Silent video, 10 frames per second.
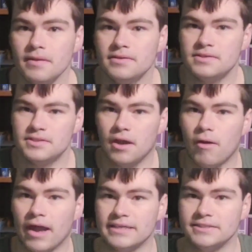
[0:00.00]
So
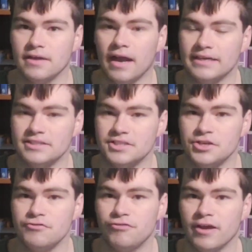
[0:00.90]
I just do
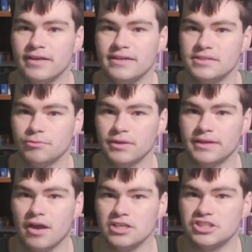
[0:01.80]
find it as a really
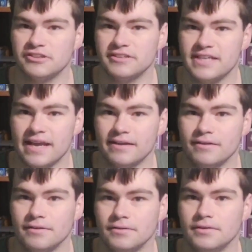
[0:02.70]
cautionary
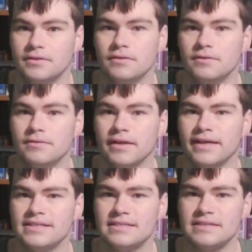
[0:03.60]
tale I
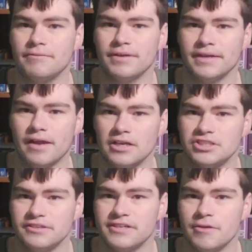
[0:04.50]
guess it's not really a
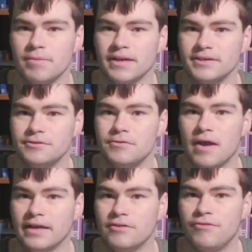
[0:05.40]
cautionary tale, but I do
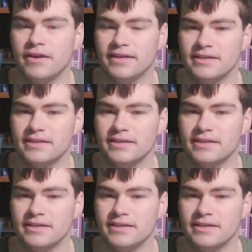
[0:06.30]
find it